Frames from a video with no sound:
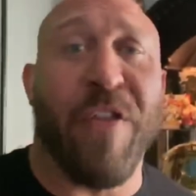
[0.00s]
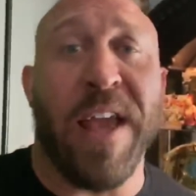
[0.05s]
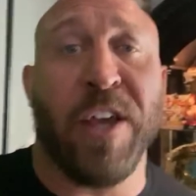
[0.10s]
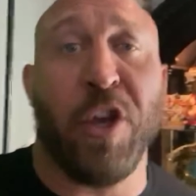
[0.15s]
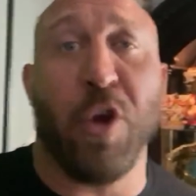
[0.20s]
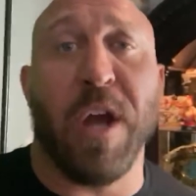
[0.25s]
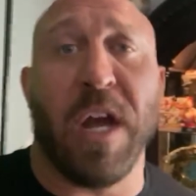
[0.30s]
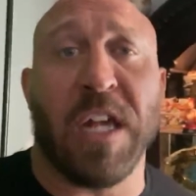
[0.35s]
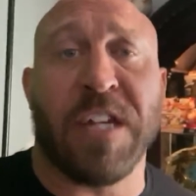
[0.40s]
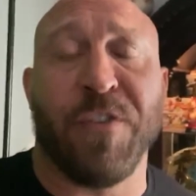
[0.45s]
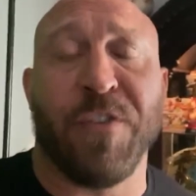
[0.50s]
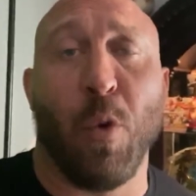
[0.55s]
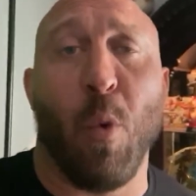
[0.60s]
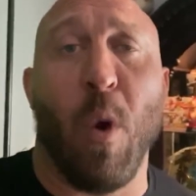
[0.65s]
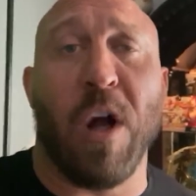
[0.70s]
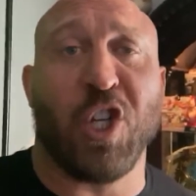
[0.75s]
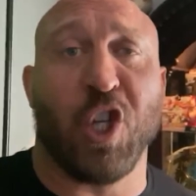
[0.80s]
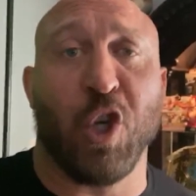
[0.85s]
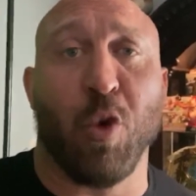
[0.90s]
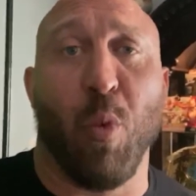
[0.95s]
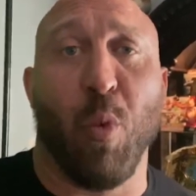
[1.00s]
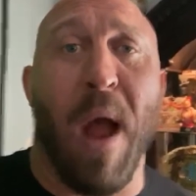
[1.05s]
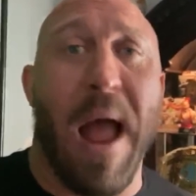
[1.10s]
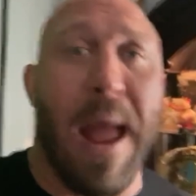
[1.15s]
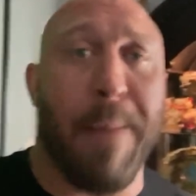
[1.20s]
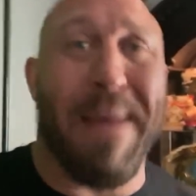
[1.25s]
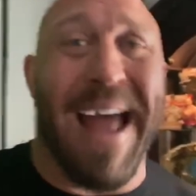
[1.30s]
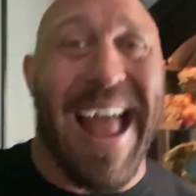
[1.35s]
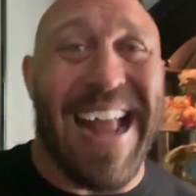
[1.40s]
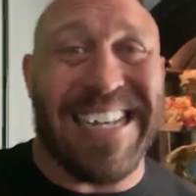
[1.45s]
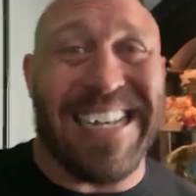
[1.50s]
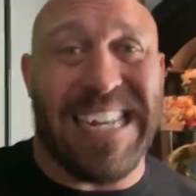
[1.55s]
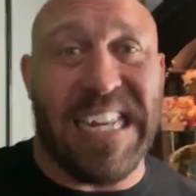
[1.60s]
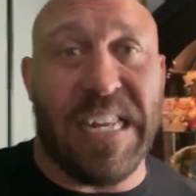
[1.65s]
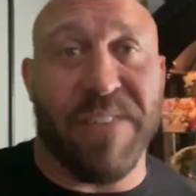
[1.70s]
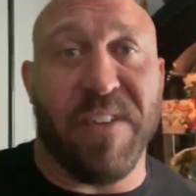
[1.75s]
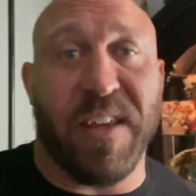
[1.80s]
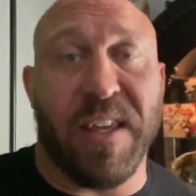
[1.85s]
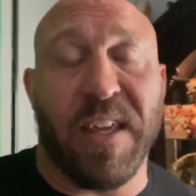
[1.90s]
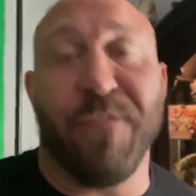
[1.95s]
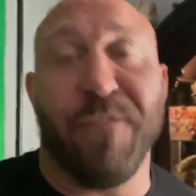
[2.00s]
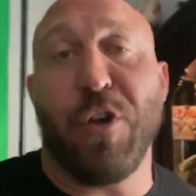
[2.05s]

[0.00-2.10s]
thank you guys for watching Ryback TV.